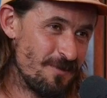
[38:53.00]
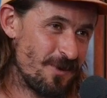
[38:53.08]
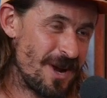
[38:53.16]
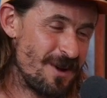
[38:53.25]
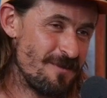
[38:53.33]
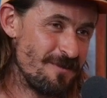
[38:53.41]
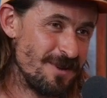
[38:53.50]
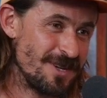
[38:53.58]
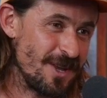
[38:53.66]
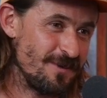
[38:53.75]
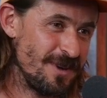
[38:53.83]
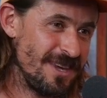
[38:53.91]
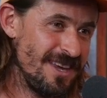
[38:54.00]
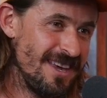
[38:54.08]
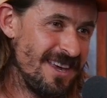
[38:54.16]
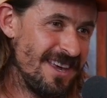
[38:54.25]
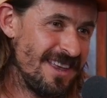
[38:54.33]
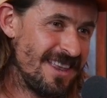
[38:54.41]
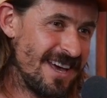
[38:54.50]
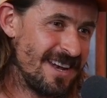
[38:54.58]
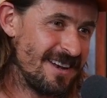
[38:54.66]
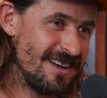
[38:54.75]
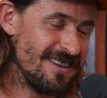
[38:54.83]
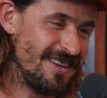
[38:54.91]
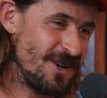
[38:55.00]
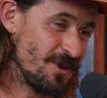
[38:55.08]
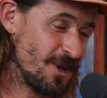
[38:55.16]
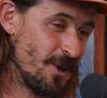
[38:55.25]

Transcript: one point I remember you telling me that the